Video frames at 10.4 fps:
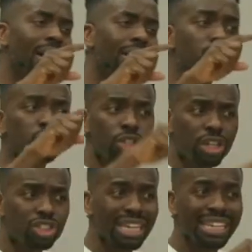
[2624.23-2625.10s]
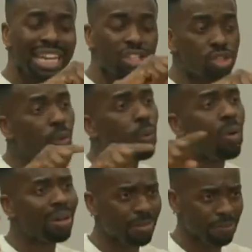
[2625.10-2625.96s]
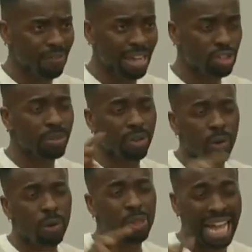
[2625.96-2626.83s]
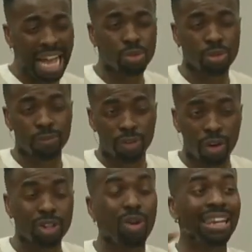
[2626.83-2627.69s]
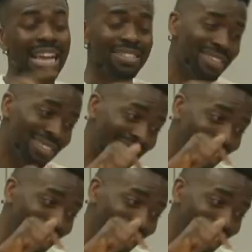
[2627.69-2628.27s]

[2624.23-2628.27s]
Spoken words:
a church is not qualified to be called the house of God unless there's